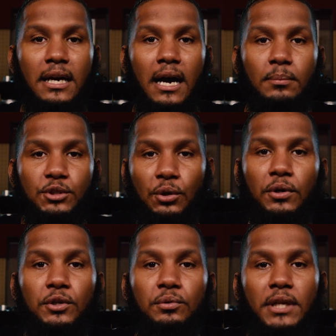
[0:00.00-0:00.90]
I'm
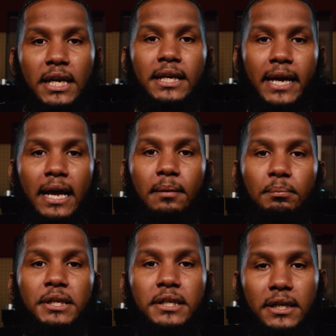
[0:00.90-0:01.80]
showing you that it can
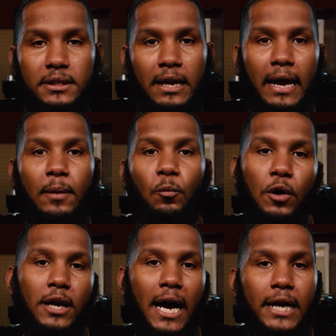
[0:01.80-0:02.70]
be done and
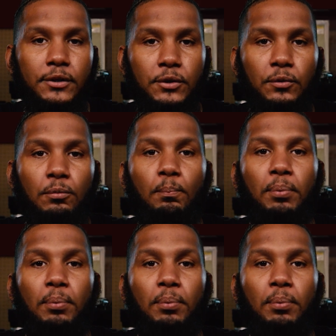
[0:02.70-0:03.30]
what I do.